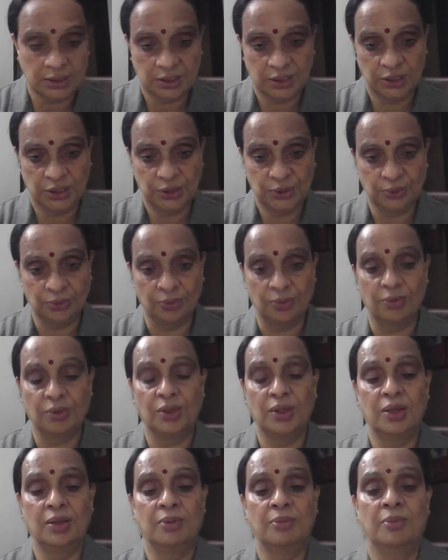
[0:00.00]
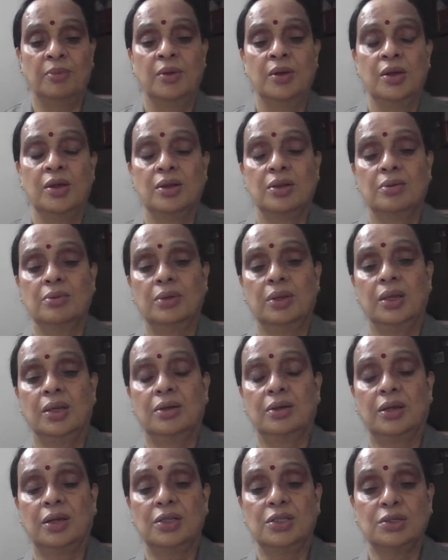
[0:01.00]
Tito. He
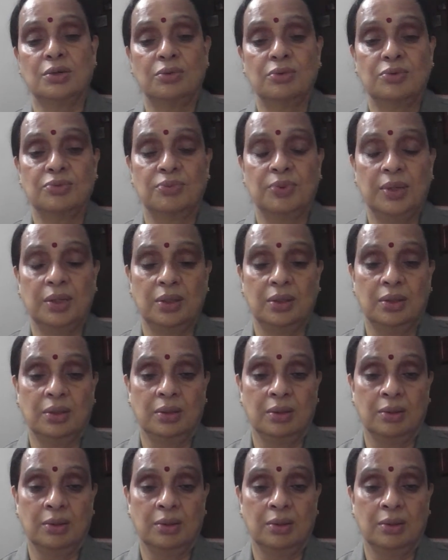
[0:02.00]
cries out where